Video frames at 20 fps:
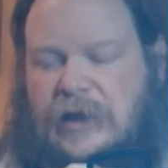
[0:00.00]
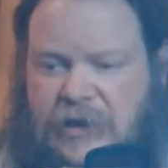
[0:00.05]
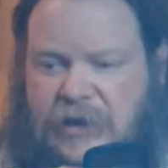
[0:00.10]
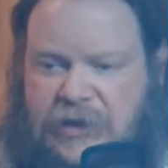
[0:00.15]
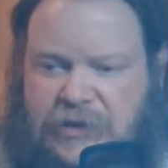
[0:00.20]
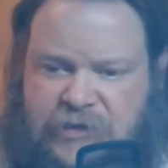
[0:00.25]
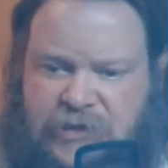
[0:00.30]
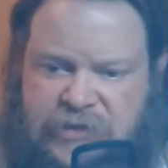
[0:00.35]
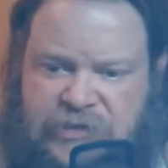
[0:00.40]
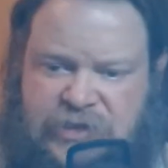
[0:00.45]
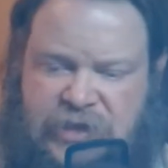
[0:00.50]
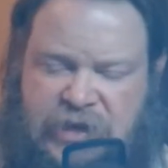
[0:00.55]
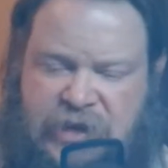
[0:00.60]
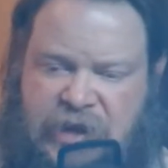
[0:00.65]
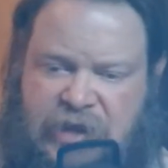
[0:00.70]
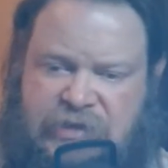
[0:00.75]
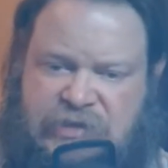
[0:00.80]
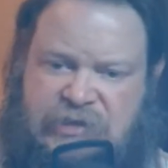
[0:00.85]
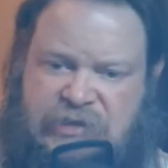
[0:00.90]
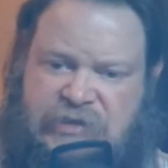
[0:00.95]
it doesn't
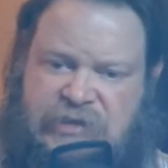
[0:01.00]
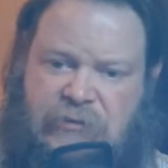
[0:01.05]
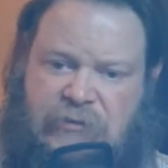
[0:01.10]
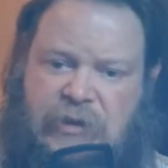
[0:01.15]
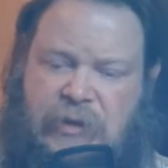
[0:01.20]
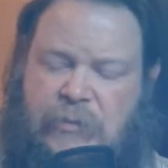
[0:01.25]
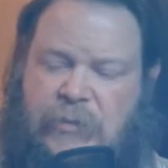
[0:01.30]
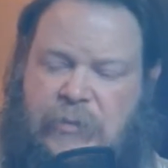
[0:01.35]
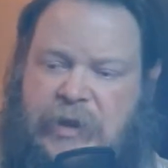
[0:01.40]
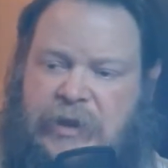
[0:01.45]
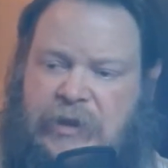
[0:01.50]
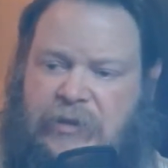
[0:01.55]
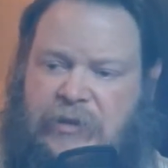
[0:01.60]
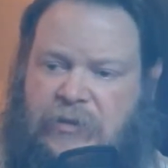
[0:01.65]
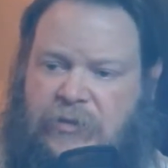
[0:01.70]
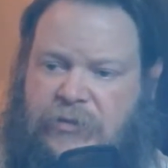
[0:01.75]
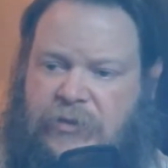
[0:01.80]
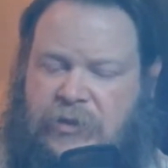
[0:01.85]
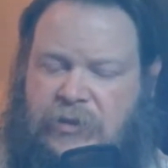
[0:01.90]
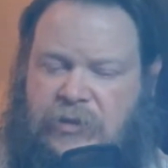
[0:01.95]
necessarily
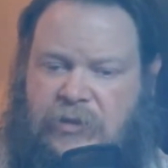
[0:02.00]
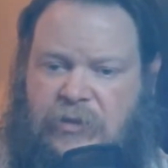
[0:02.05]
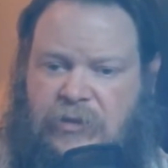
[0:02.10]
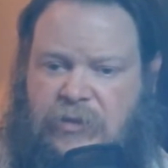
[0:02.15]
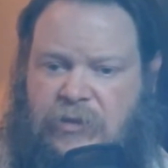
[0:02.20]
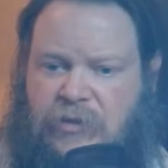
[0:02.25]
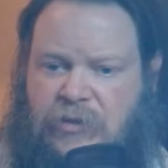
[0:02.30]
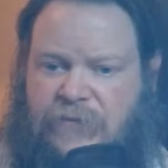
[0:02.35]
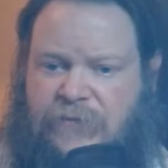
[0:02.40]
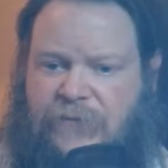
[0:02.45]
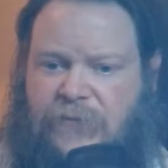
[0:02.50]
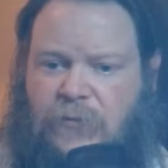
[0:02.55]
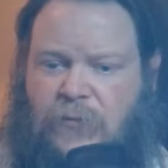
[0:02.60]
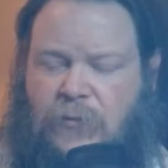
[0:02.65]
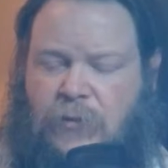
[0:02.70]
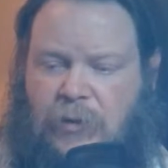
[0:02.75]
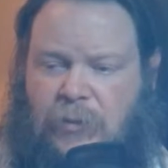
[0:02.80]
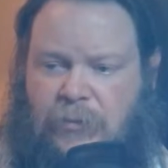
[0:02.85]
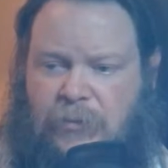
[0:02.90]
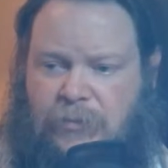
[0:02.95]
mean that the
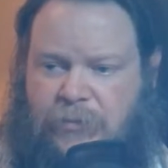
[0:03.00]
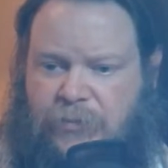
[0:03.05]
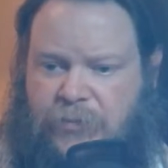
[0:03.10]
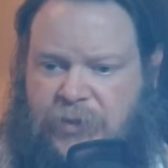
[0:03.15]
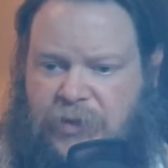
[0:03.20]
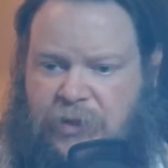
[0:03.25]
form,